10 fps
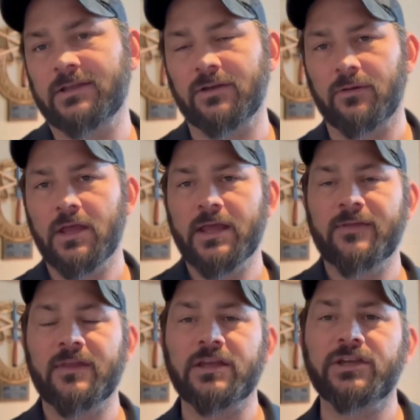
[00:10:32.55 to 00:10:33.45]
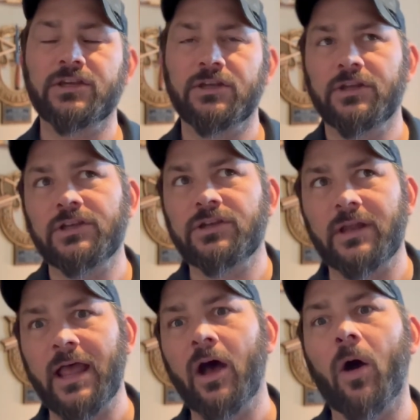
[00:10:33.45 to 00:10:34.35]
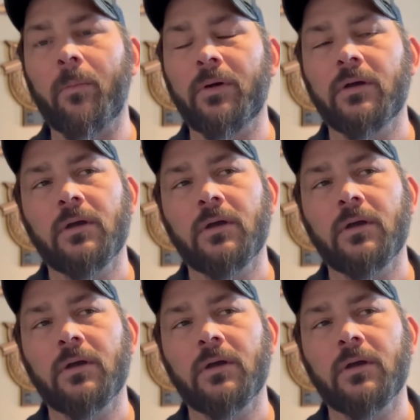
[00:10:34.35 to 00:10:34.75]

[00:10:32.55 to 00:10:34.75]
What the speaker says: So this should help